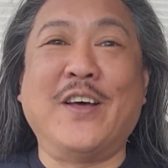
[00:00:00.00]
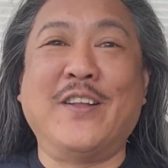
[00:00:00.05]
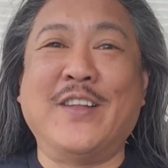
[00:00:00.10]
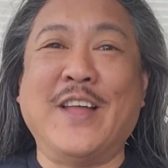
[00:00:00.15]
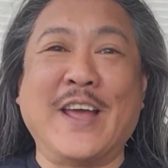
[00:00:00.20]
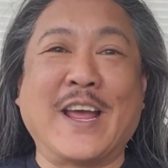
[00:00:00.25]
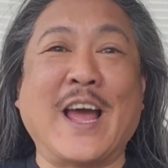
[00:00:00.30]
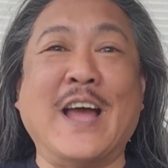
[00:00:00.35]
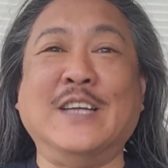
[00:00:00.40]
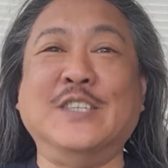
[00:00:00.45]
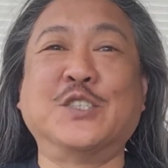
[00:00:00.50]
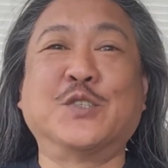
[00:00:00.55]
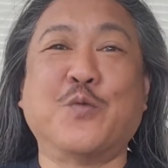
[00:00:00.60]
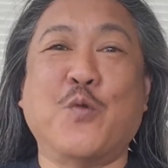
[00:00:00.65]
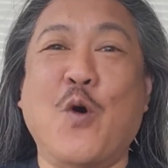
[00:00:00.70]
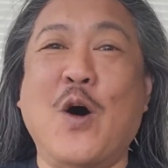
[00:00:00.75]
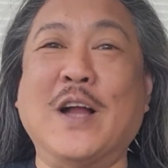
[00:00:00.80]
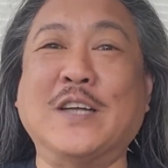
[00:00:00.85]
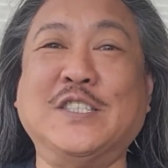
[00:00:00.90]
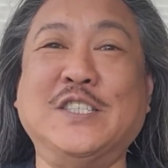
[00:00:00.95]
Like, I just
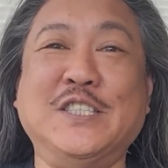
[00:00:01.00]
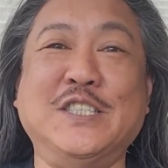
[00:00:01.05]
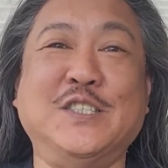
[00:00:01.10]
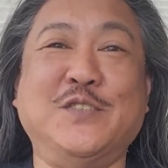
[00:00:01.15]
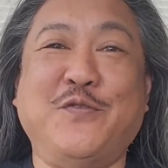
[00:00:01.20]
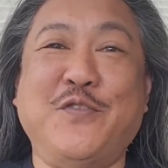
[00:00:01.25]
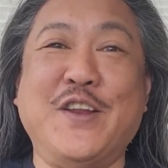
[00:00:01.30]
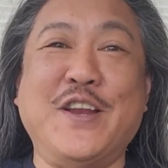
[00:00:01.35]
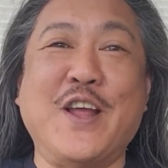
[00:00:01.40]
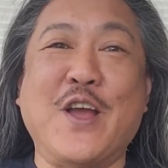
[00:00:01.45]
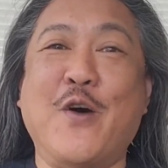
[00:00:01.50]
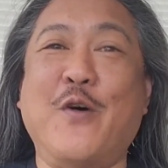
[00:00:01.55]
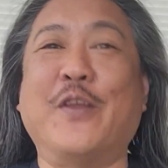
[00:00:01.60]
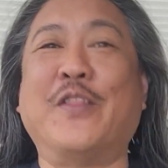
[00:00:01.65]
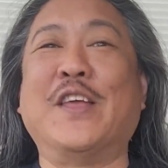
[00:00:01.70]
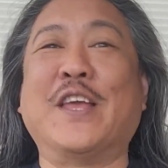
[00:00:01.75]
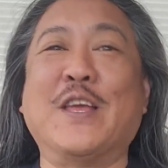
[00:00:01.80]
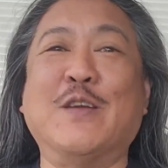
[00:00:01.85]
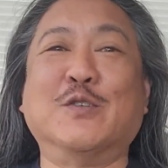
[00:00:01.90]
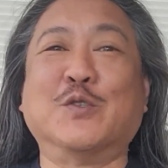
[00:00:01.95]
watched his video. I
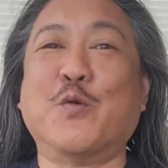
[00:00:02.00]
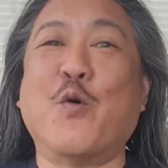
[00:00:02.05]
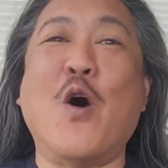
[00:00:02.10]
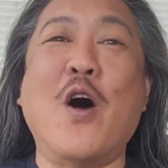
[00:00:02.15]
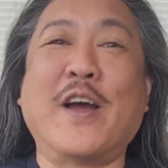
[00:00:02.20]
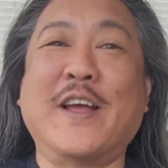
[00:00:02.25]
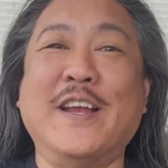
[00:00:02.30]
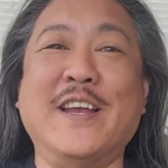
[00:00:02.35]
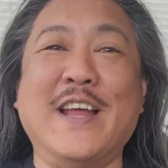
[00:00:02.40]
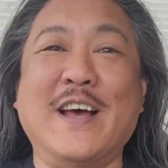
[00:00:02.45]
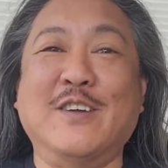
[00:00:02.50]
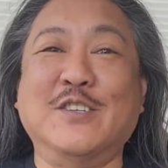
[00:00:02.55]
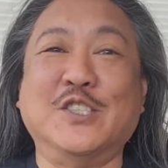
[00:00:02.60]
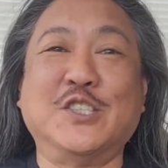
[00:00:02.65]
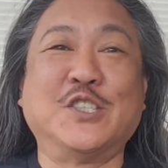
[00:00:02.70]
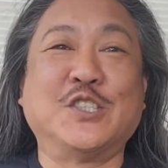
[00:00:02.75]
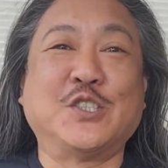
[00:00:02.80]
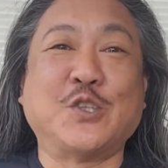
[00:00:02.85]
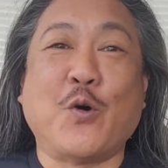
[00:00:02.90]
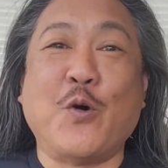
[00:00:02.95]
think he was walking down
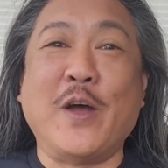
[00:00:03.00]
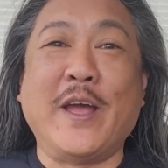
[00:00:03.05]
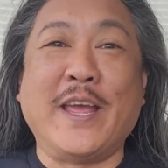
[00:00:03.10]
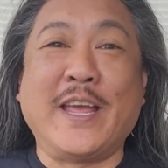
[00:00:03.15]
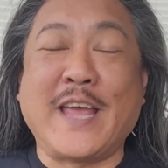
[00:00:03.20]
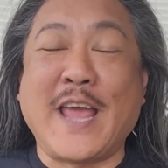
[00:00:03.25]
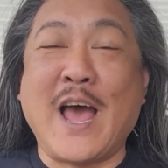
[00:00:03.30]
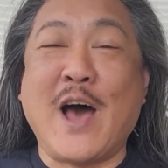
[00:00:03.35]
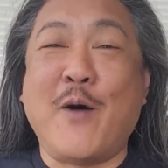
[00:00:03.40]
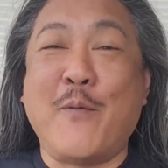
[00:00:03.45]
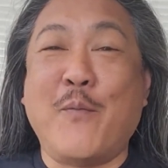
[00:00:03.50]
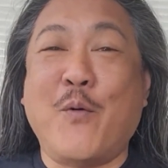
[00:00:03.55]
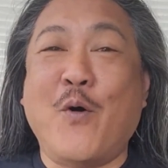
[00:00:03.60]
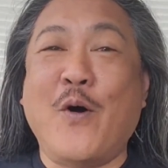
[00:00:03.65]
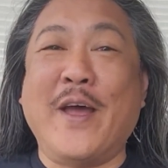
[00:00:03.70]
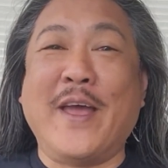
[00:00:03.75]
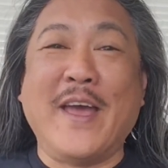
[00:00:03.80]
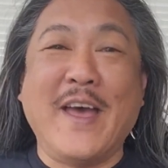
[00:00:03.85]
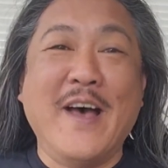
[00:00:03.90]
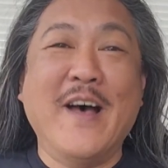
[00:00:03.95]
Soy
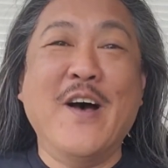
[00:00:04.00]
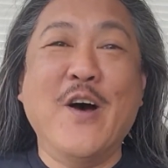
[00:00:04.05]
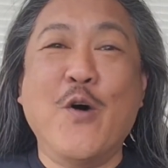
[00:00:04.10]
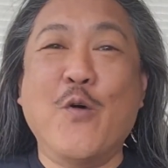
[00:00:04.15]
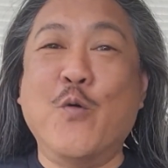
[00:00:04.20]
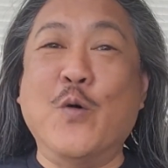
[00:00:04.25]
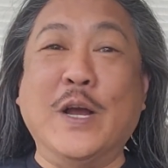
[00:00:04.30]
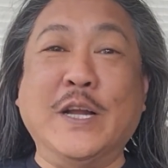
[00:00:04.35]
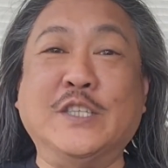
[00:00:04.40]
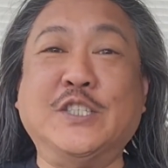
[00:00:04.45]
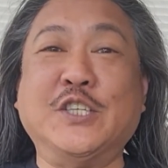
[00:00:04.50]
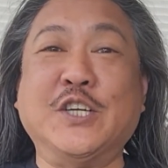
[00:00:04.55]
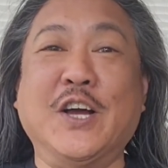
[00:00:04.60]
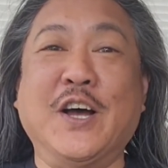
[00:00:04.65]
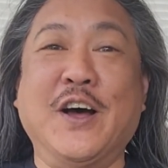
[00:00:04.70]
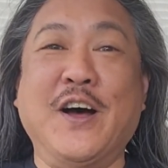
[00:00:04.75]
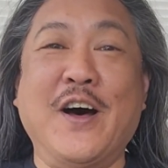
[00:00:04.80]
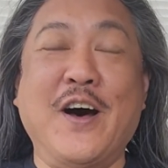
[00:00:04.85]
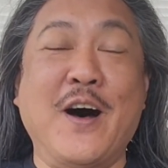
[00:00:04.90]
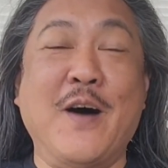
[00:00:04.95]
Cowboy, which
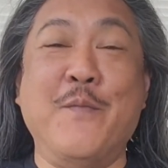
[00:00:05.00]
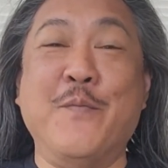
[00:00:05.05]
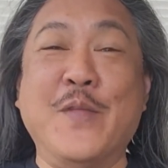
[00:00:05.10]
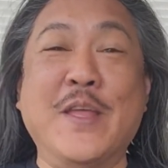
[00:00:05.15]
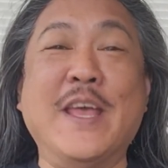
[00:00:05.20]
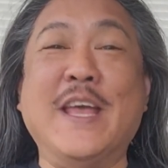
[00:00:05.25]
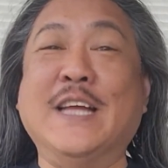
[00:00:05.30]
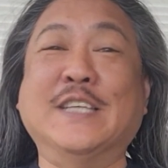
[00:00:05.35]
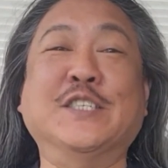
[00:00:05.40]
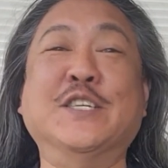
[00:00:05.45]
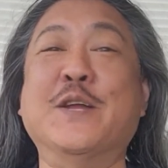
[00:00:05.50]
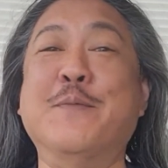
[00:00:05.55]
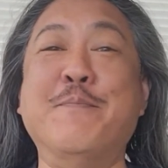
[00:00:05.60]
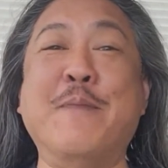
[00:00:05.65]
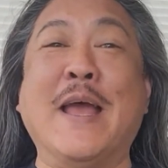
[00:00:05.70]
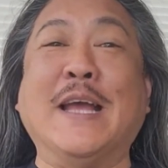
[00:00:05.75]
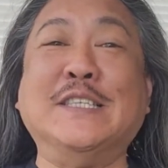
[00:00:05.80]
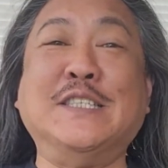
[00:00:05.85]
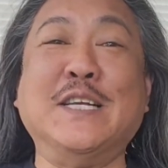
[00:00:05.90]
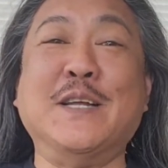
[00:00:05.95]
is an
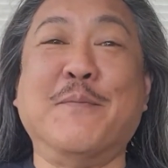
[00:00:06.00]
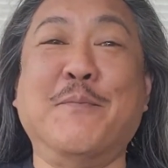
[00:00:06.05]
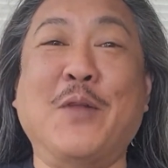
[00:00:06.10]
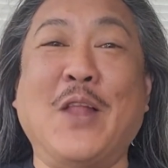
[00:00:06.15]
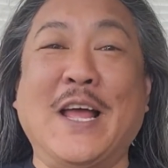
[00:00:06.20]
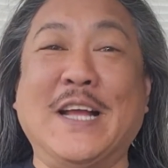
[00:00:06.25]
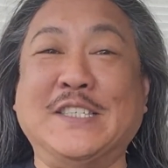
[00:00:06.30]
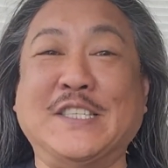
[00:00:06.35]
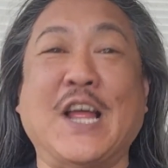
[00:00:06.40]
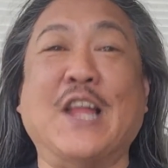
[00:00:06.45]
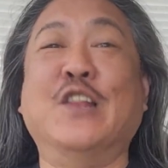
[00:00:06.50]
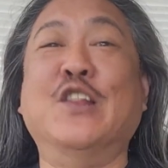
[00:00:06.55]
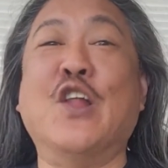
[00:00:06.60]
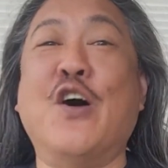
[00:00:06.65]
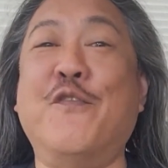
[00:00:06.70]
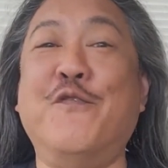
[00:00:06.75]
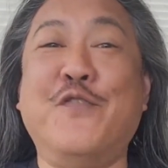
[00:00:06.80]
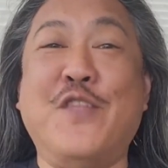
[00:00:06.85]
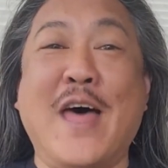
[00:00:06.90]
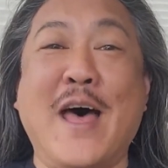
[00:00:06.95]
amazing place. I
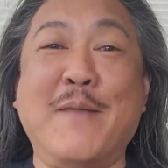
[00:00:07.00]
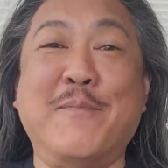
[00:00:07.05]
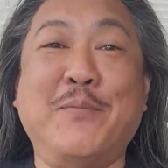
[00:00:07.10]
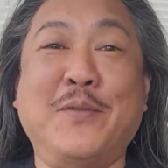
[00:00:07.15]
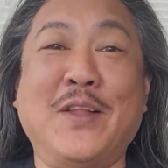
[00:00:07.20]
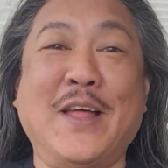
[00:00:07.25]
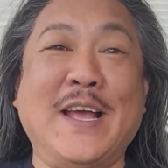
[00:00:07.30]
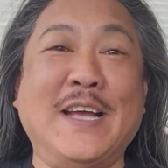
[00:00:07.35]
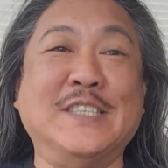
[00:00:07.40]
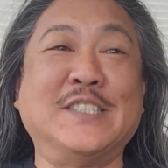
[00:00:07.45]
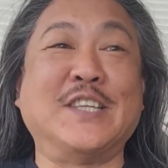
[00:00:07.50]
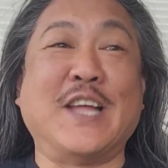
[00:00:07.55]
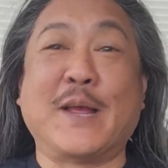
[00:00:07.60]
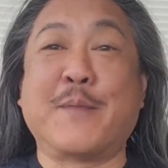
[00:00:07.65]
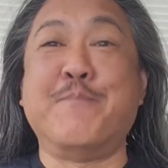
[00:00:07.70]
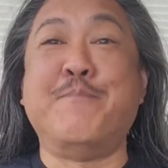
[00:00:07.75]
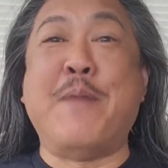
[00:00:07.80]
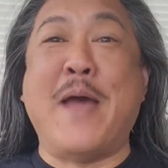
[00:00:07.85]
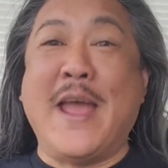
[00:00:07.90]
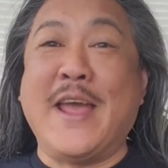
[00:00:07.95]
love that place. Like,
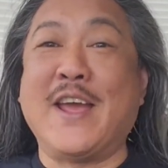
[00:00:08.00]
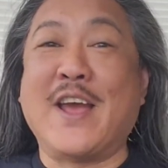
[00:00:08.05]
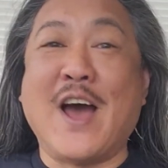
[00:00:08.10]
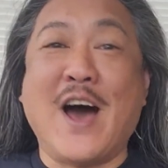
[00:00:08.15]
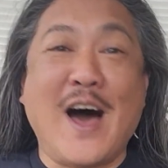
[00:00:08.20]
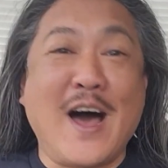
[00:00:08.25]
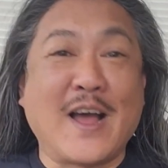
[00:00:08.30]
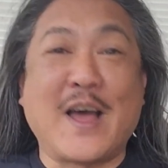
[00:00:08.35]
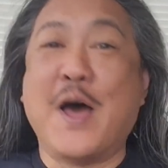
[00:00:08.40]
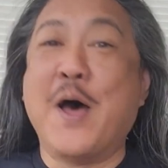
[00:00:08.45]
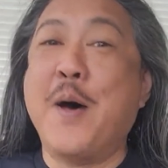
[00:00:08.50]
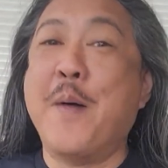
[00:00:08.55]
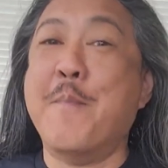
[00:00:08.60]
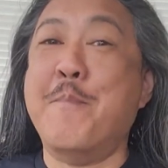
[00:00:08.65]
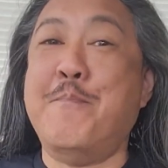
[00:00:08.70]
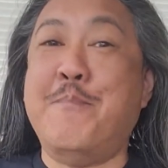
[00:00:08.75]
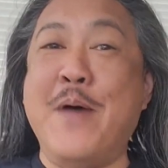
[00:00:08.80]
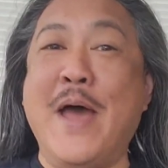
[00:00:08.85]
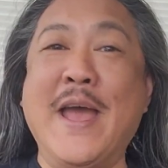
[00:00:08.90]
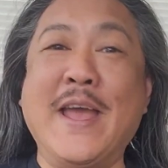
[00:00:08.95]
Bangkok,
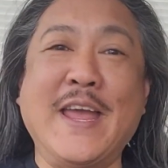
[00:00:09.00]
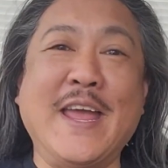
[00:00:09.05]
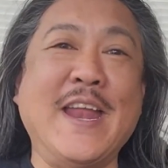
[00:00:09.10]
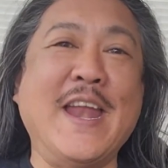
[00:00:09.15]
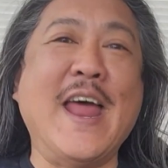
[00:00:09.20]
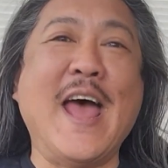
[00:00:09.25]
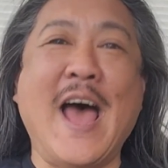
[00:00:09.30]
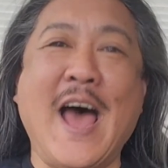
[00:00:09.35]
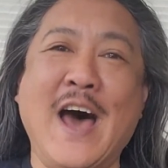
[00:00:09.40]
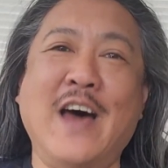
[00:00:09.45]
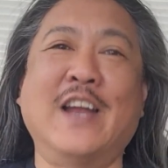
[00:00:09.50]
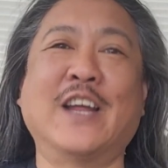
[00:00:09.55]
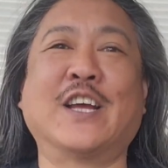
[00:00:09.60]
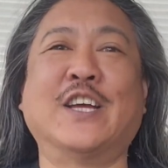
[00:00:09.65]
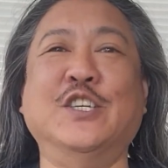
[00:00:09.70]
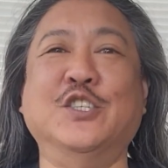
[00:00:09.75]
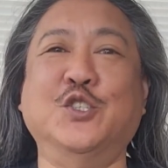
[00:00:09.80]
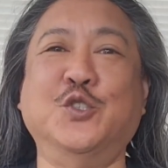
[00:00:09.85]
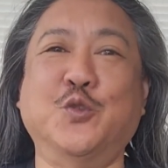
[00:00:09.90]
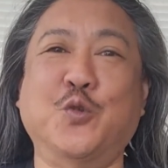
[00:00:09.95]
banging out of
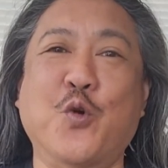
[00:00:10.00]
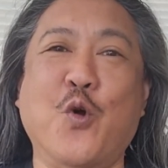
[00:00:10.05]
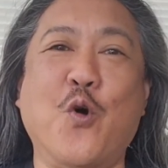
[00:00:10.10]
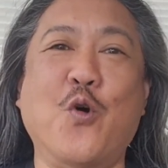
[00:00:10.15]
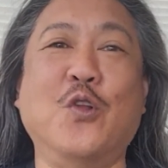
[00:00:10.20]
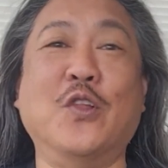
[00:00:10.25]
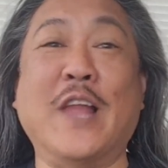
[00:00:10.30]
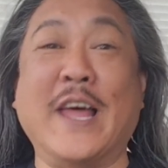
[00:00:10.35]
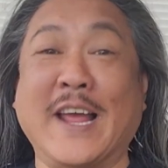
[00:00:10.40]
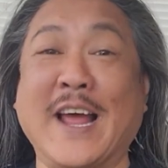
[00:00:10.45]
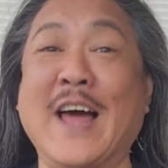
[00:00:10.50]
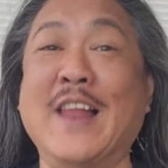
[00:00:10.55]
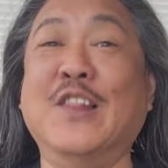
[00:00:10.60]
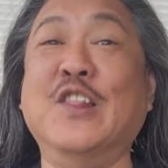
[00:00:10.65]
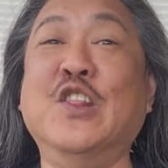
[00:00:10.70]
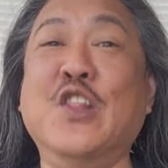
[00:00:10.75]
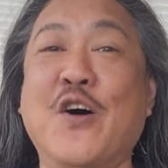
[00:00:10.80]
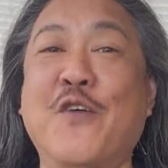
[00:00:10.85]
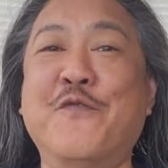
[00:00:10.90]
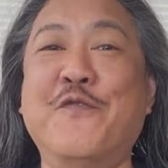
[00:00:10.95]
control. Like, I
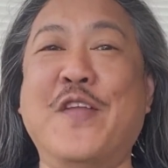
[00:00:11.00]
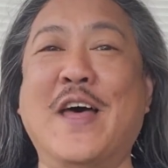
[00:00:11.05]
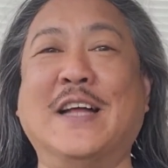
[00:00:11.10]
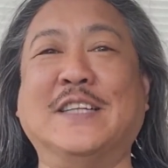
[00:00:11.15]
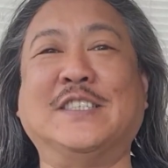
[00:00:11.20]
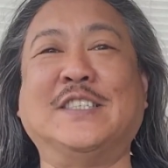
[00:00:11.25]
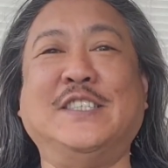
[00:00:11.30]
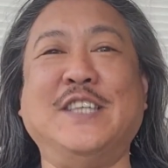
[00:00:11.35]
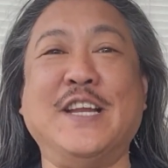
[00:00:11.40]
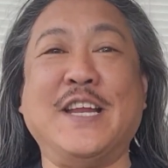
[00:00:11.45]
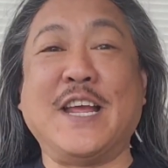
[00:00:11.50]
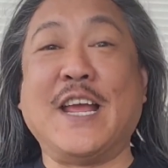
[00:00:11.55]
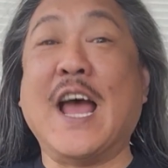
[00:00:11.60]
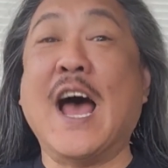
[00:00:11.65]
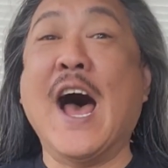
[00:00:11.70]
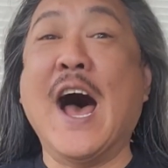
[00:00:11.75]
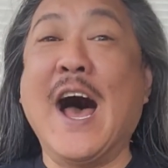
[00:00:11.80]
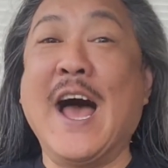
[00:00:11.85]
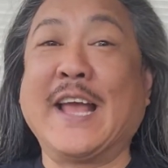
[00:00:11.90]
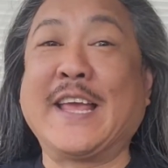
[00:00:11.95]
love that city.
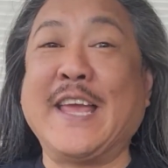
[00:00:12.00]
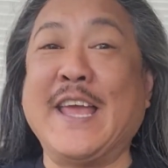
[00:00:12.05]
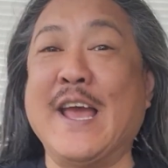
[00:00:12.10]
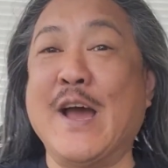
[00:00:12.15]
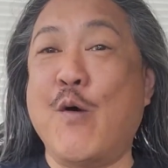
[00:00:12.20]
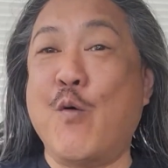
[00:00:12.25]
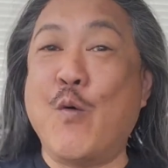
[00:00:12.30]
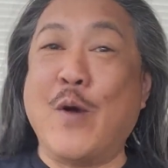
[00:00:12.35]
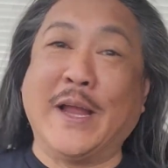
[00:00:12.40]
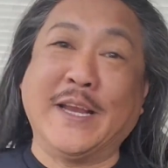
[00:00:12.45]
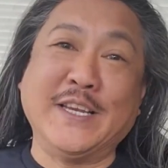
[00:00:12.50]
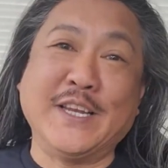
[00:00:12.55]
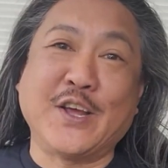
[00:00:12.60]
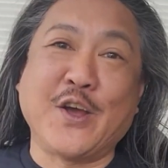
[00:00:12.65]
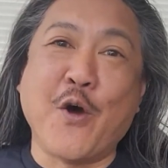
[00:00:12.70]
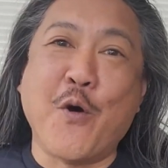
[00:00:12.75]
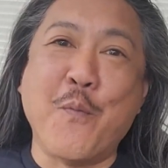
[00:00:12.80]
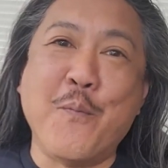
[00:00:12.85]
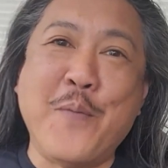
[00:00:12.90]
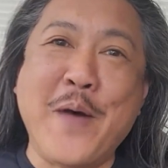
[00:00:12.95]
I can't wait to
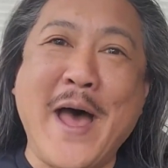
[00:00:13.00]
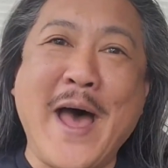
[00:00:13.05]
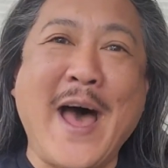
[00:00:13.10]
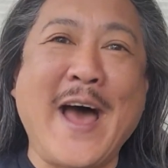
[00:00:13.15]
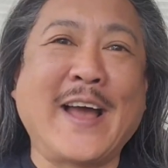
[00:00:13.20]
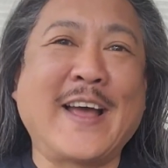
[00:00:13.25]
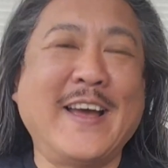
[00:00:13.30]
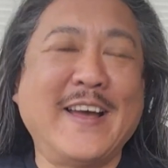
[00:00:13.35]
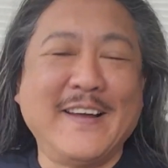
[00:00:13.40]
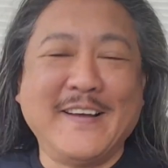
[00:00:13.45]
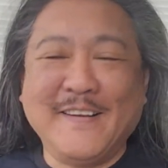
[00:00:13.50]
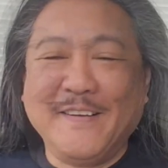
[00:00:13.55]
go back.